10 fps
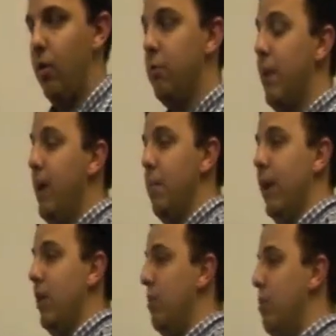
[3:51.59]
Or it's made to
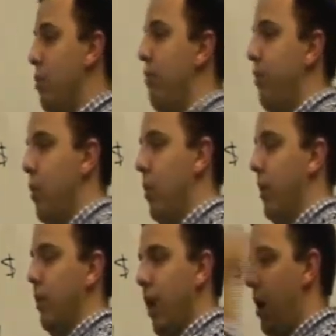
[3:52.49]
make you move forward
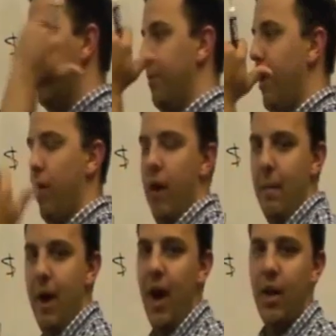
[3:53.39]
and toss the ball right
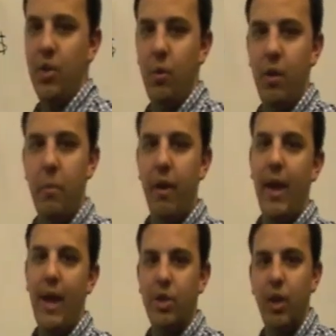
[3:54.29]
behind you on the play
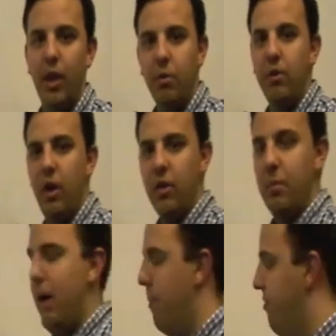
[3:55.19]
action like we talked
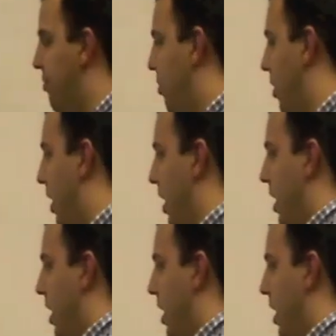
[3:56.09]
about before.